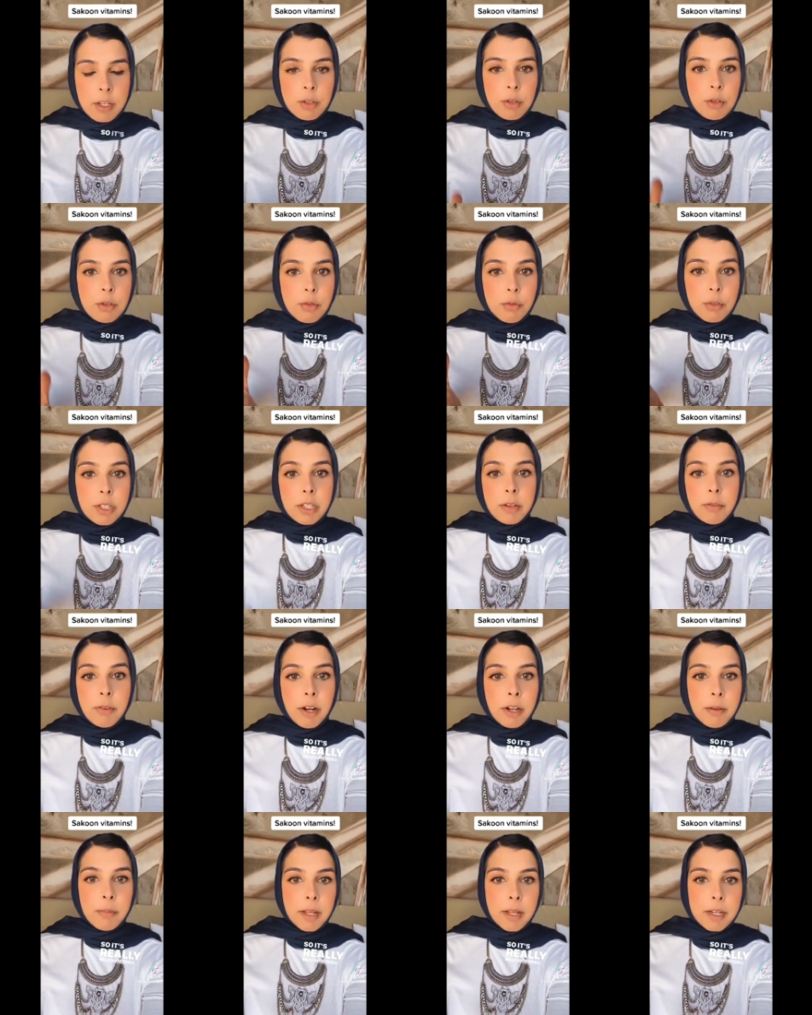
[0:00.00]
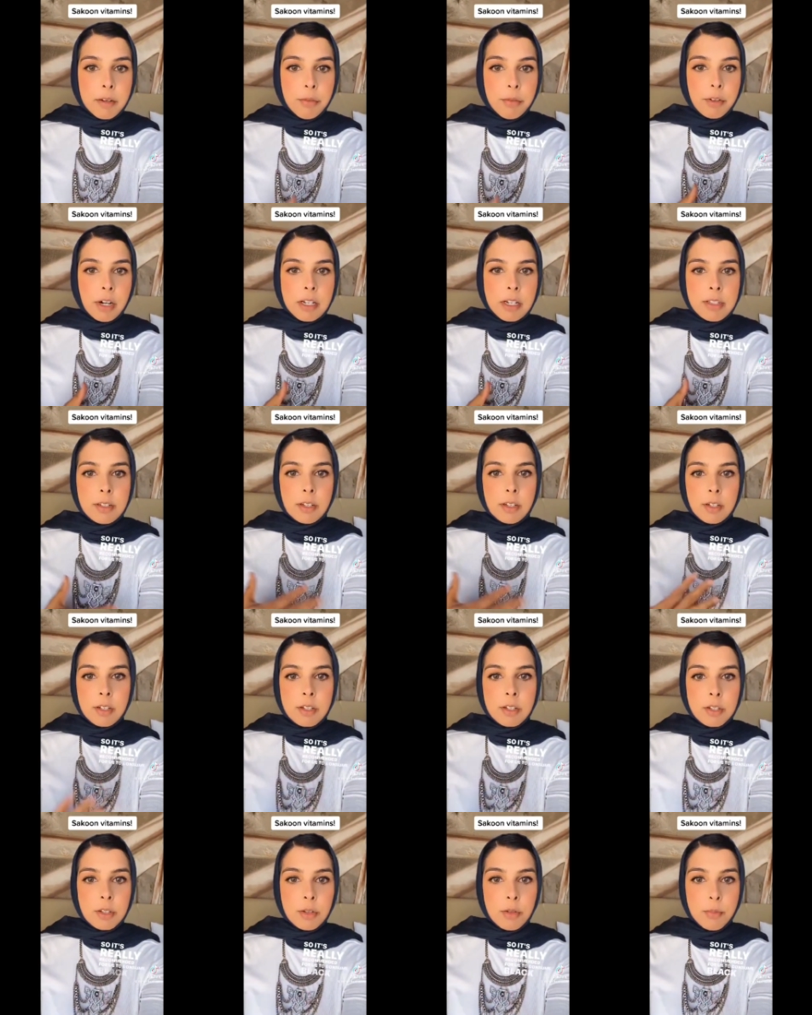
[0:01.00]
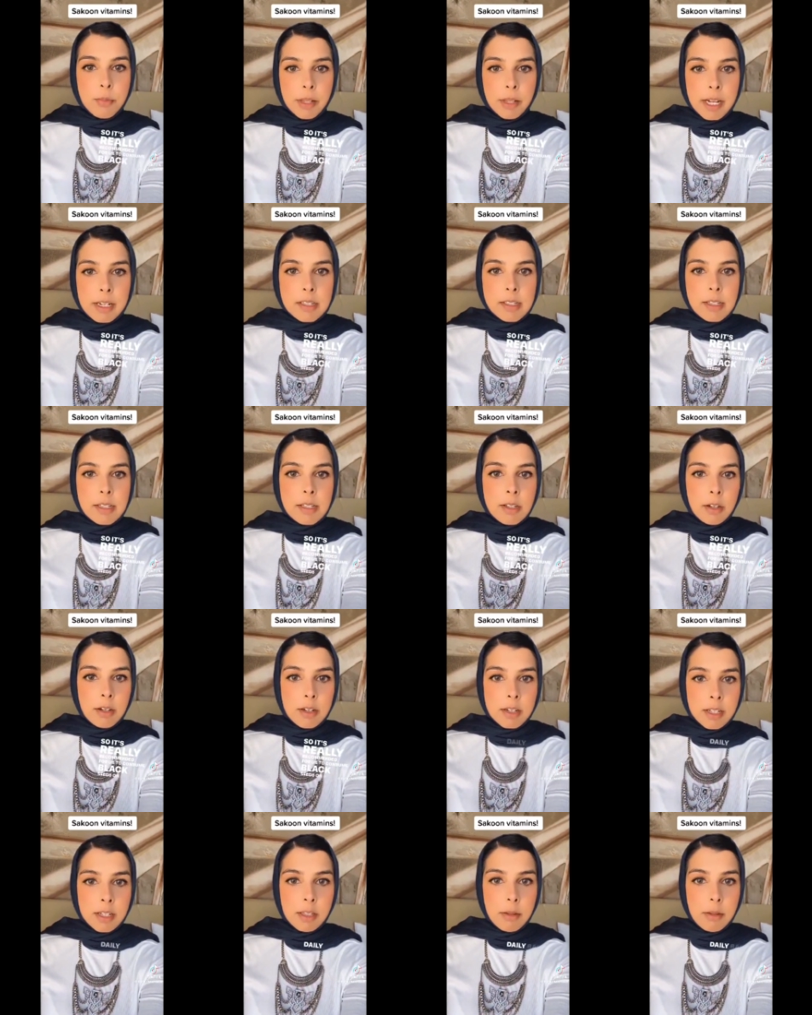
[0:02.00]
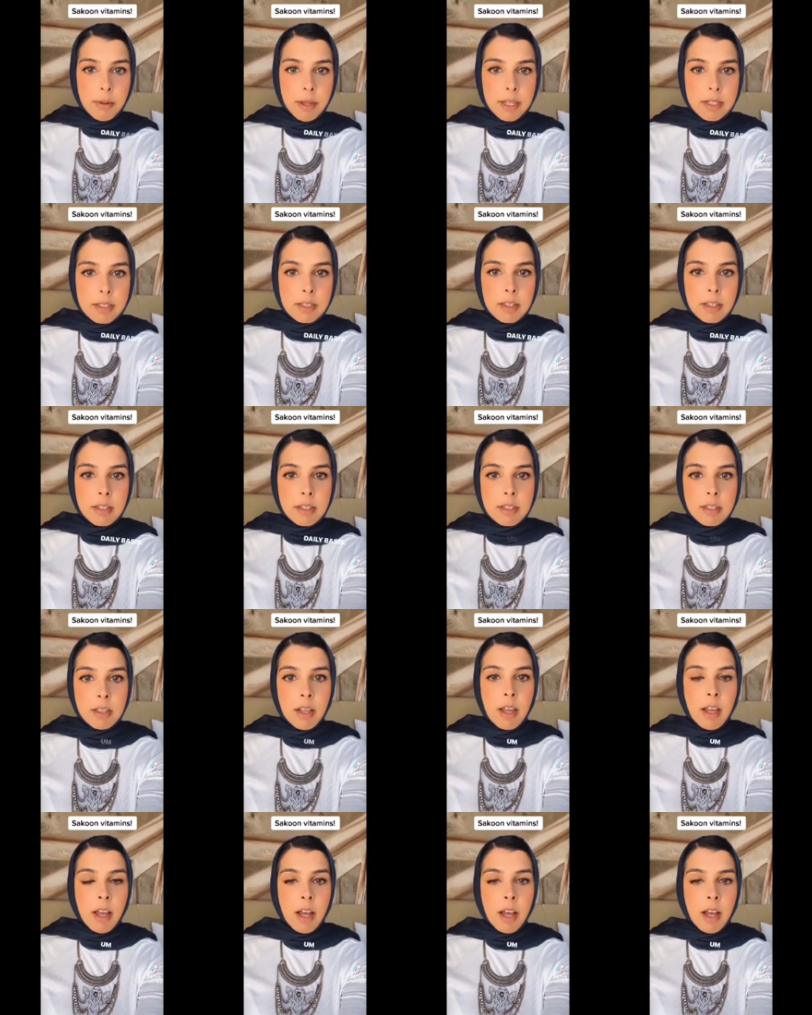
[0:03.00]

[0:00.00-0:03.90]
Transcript: So it's really recommended for us to consume black seeds on a daily basis.